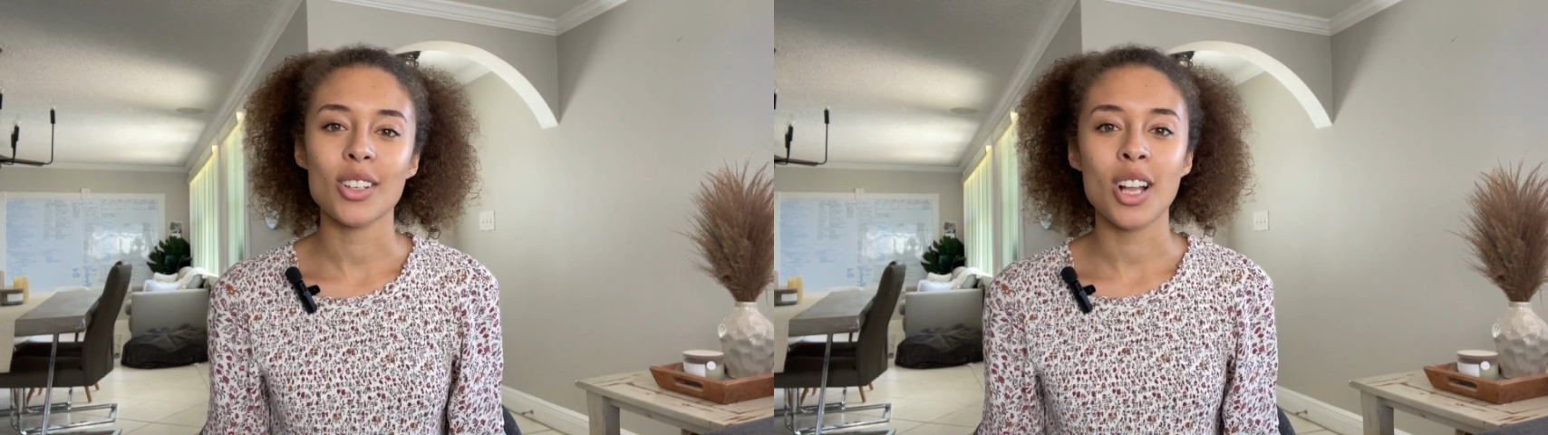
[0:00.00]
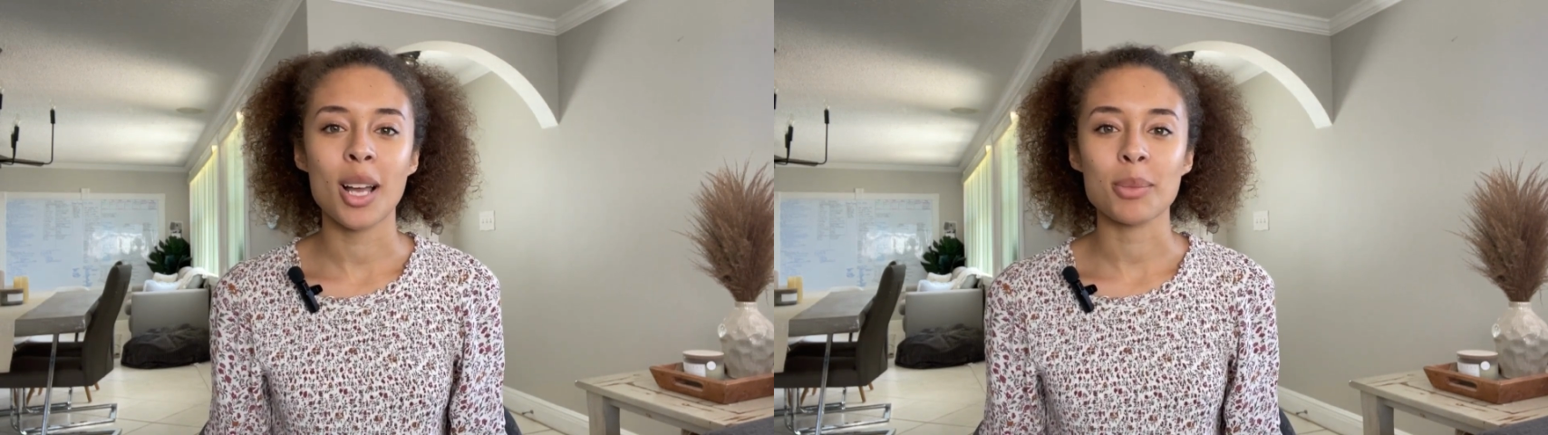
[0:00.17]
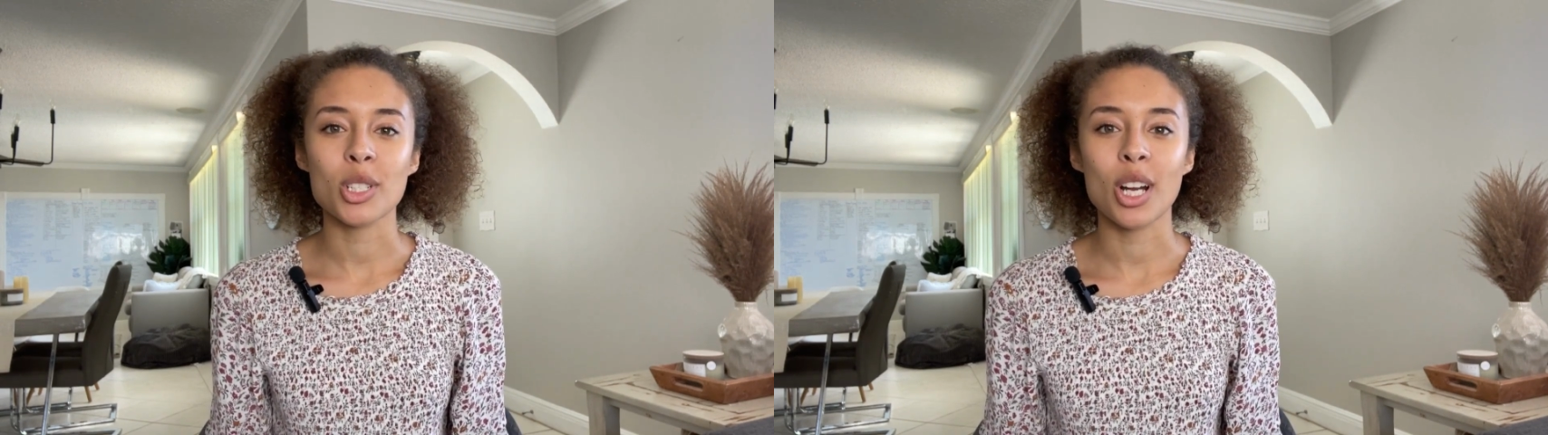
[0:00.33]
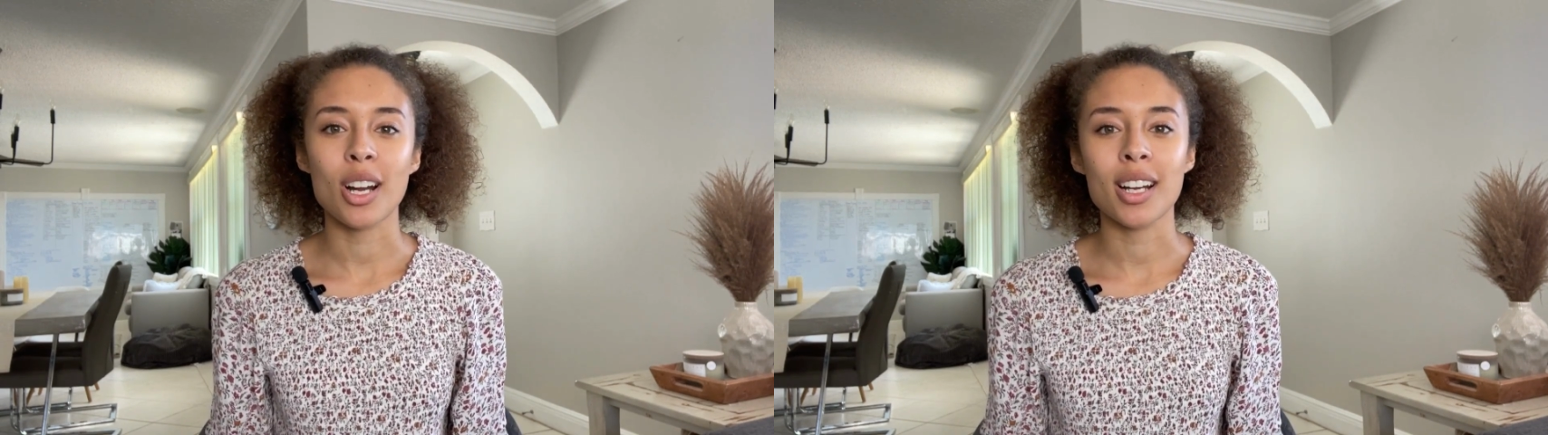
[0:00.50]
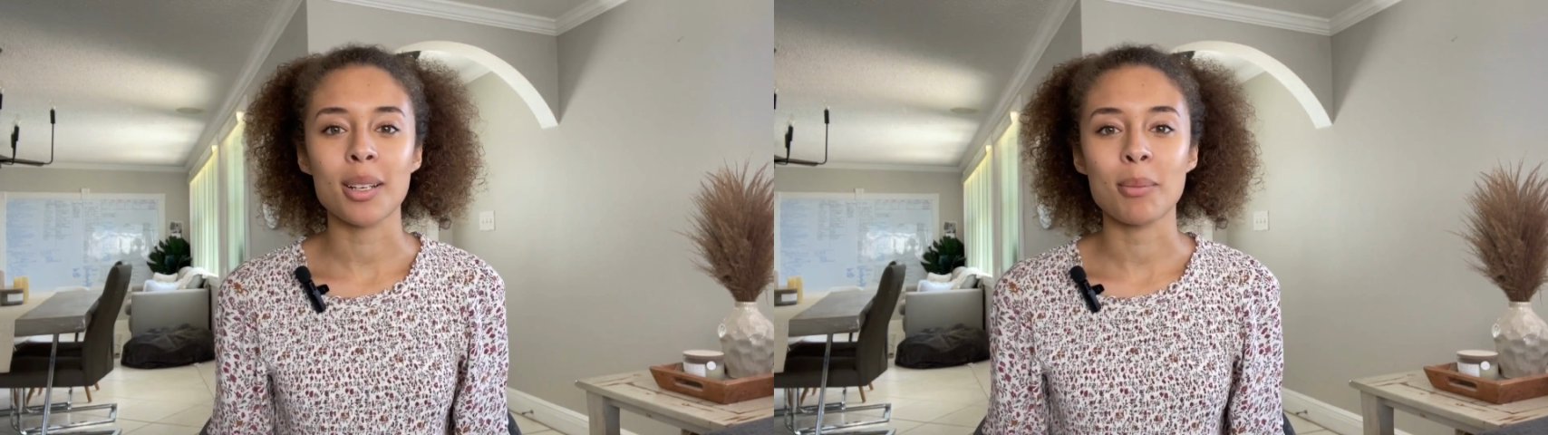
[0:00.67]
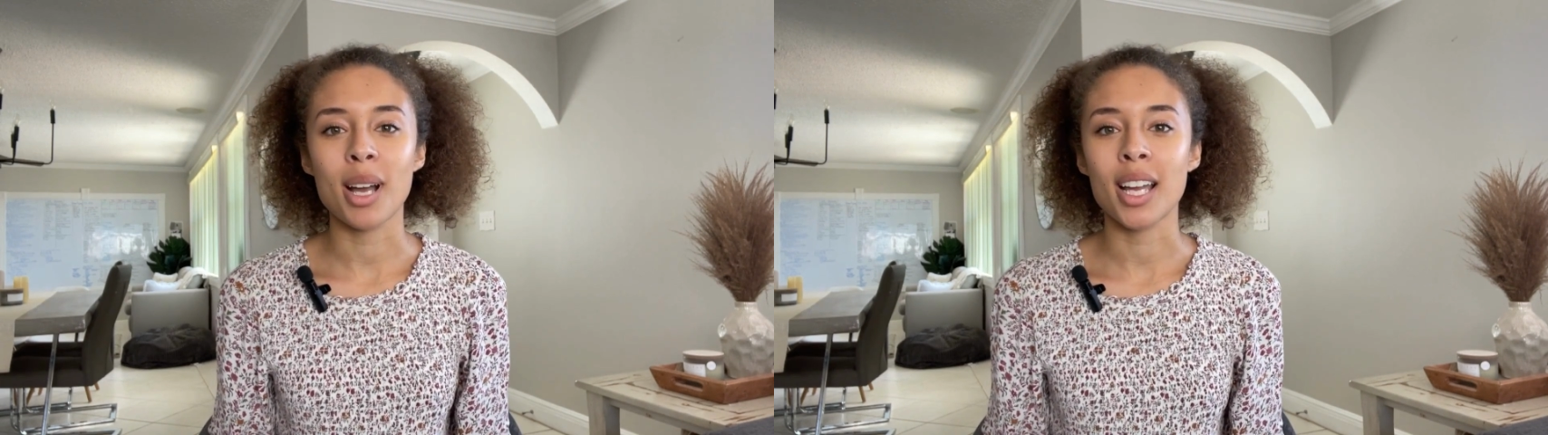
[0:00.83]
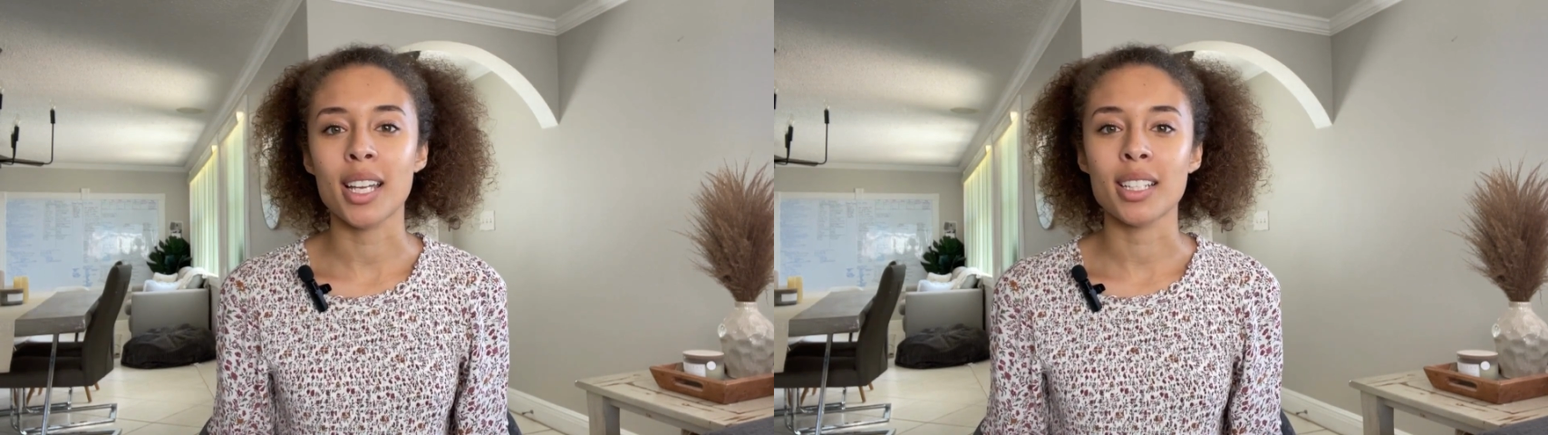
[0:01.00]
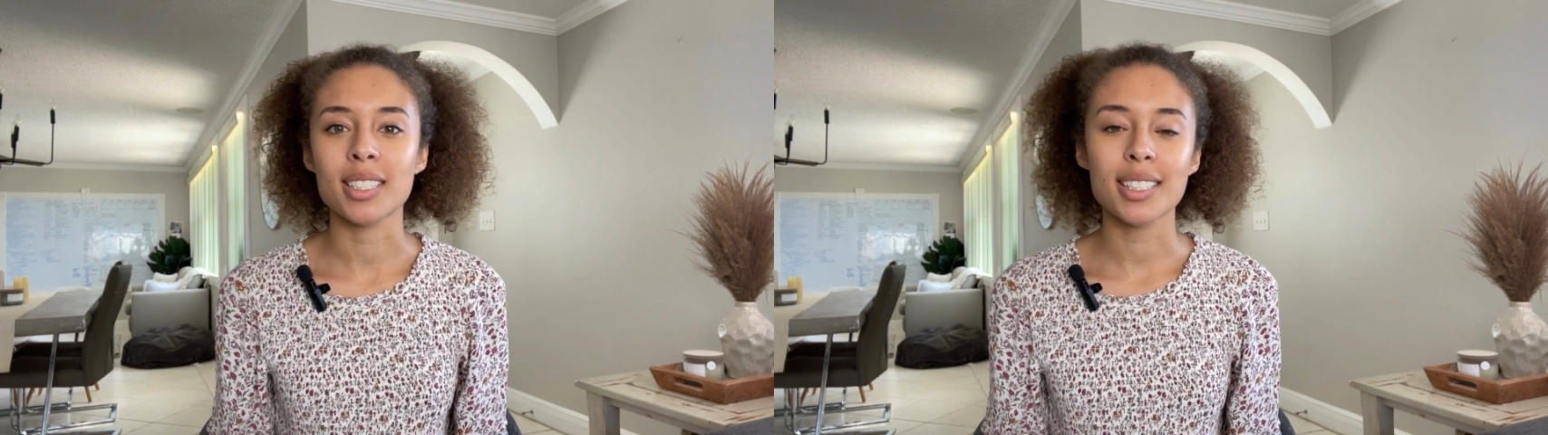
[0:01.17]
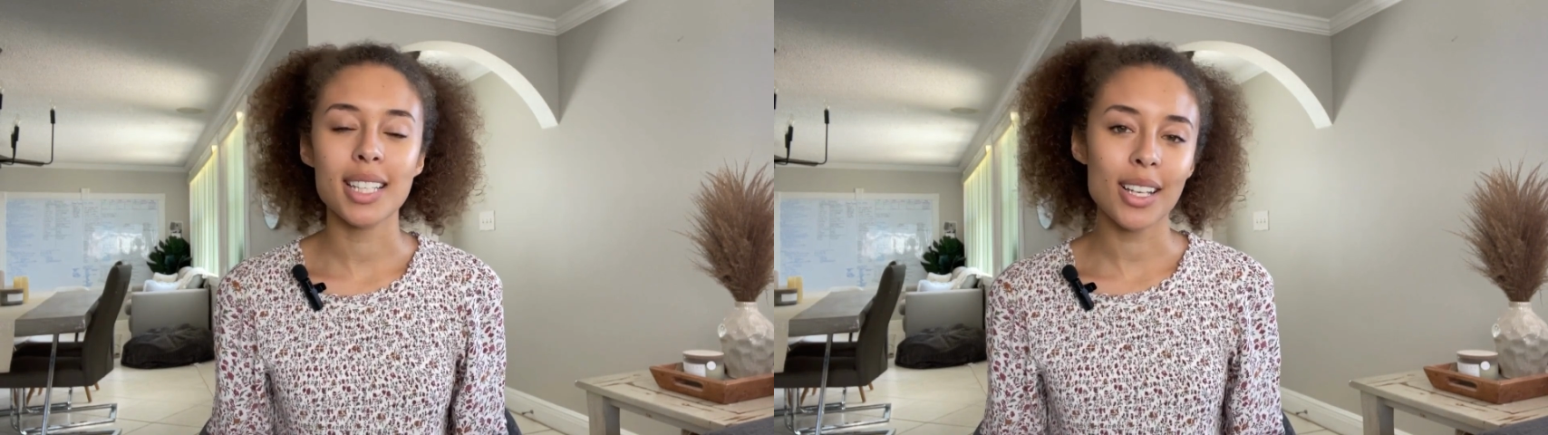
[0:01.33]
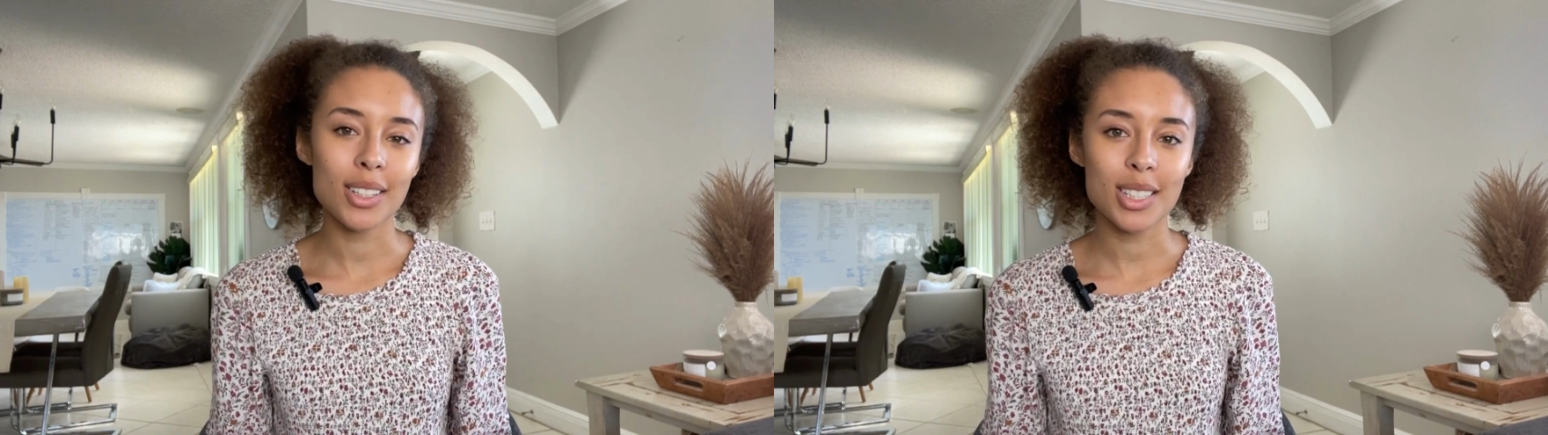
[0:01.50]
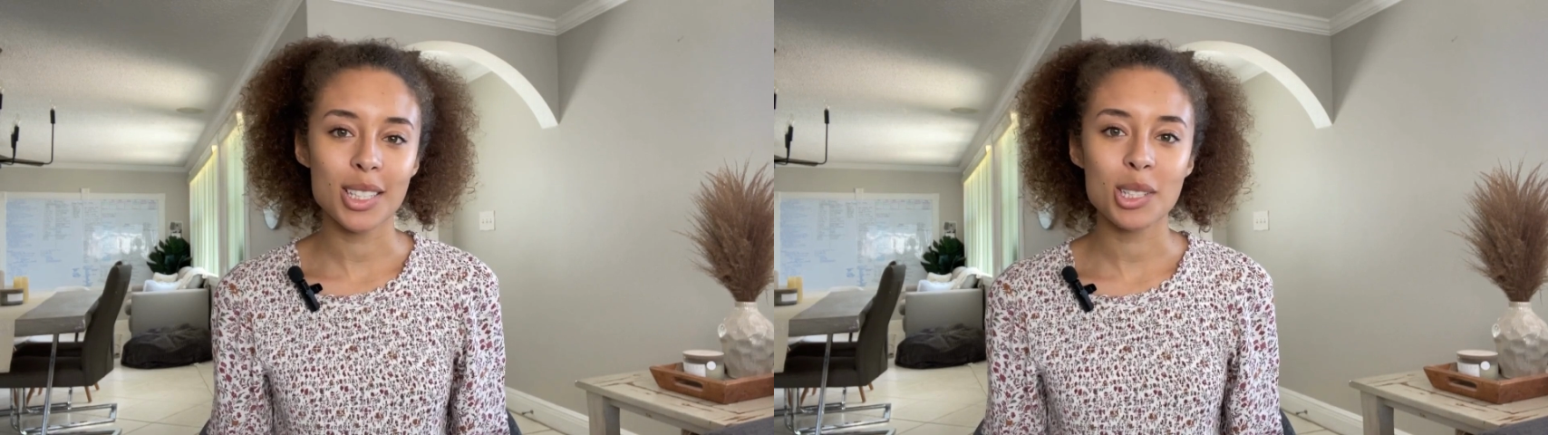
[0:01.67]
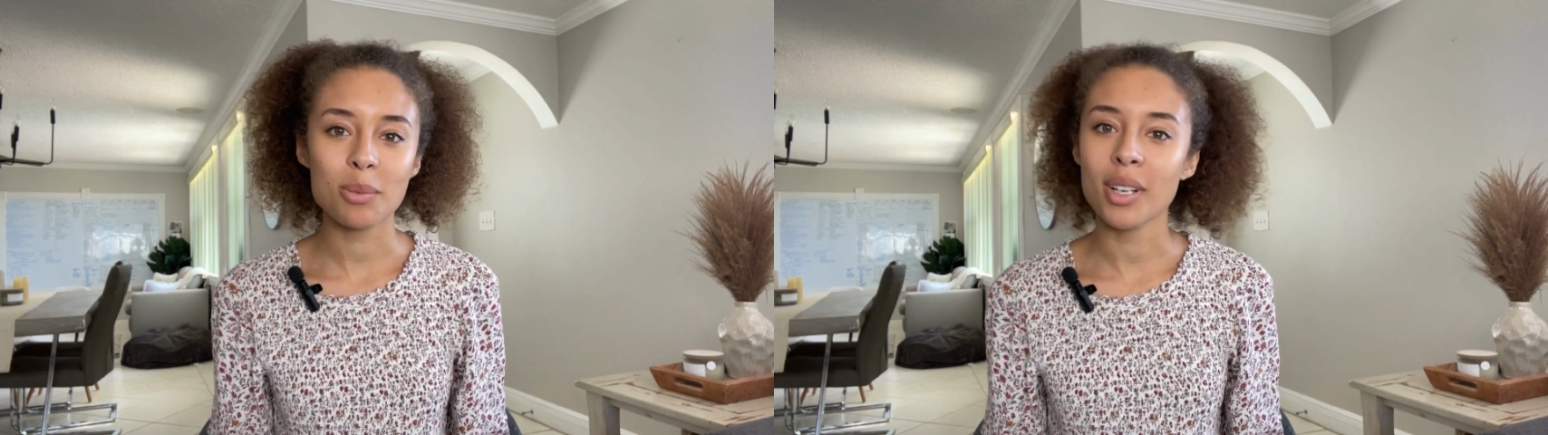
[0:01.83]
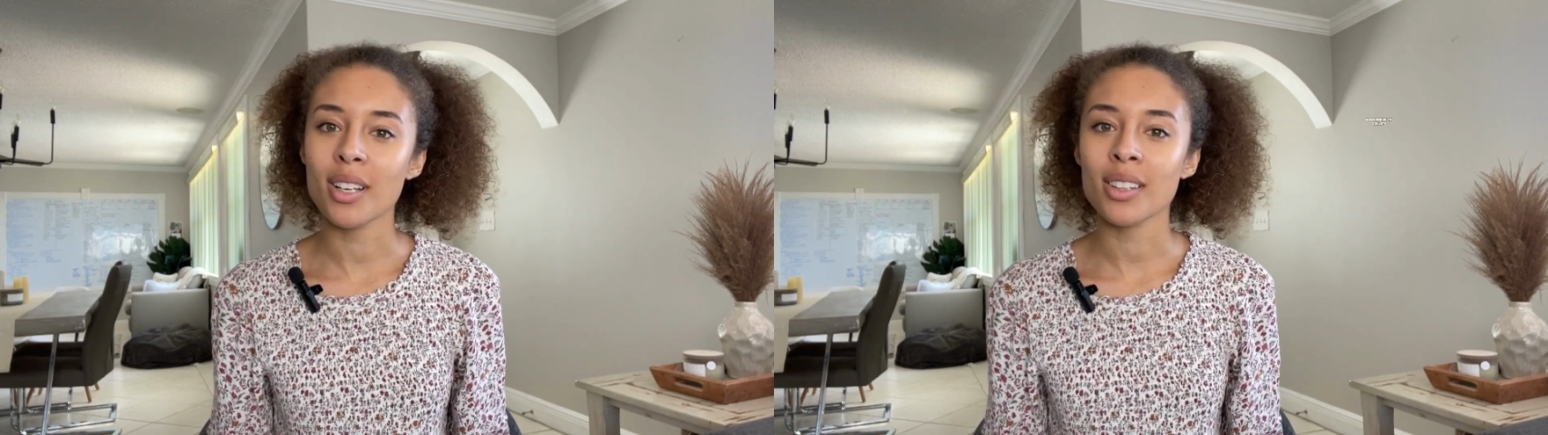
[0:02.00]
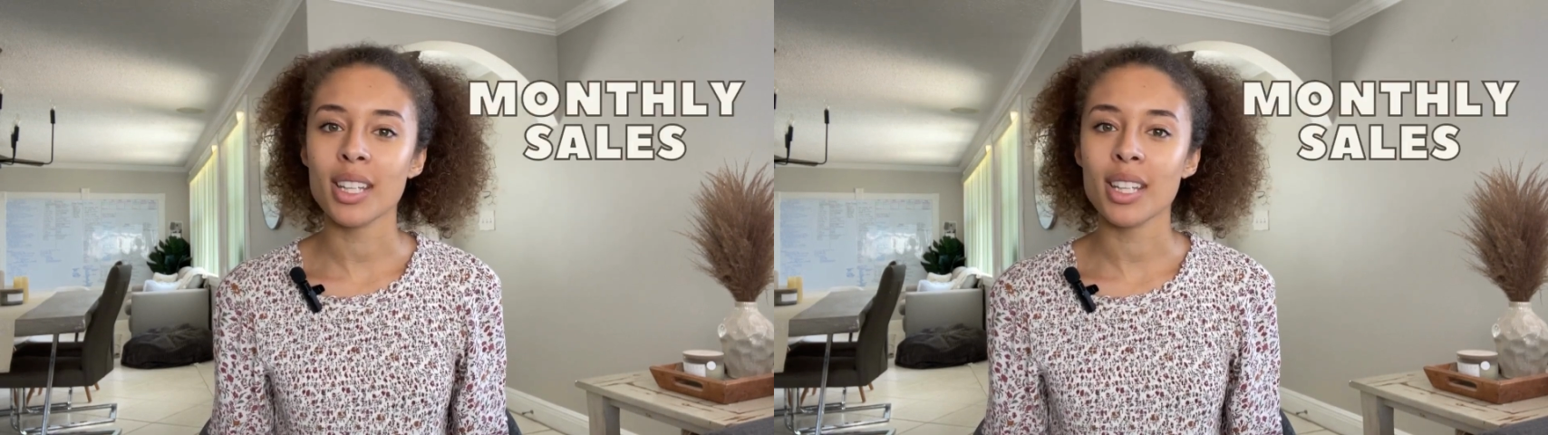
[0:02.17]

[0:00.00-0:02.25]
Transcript: I'm sharing my sales each month,